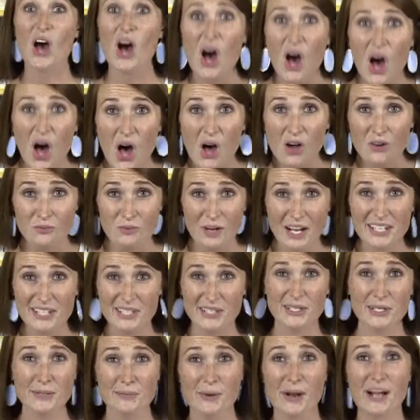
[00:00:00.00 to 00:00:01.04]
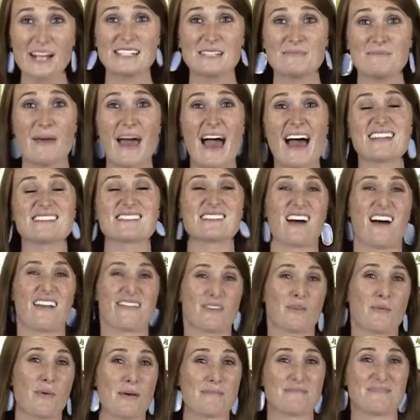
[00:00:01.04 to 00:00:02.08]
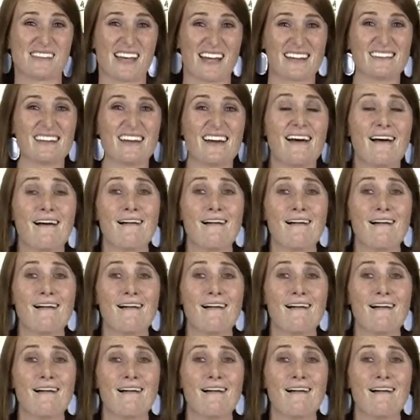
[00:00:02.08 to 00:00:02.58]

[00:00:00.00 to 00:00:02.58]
all regular price bats on the website.